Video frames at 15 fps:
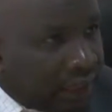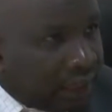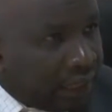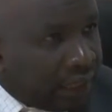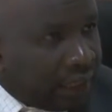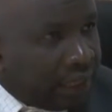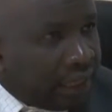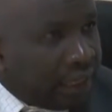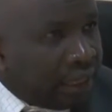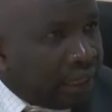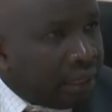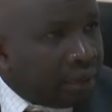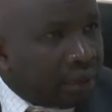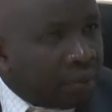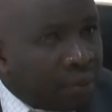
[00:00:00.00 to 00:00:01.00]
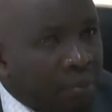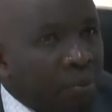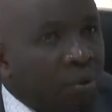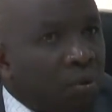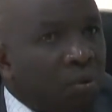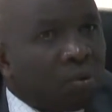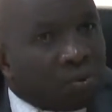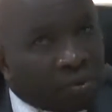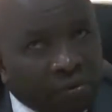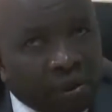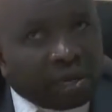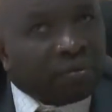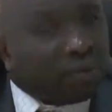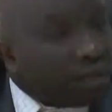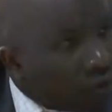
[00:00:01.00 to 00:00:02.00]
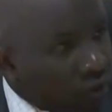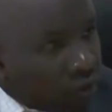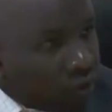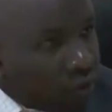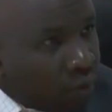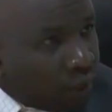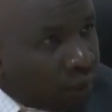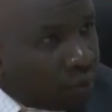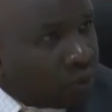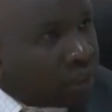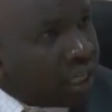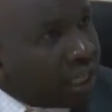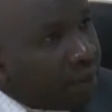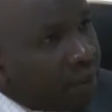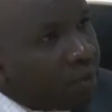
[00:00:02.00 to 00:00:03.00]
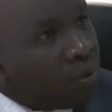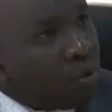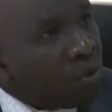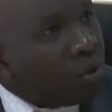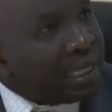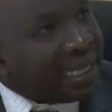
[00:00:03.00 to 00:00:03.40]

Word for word: mm-hmm. the the people who fight for the consumers. Those are the people who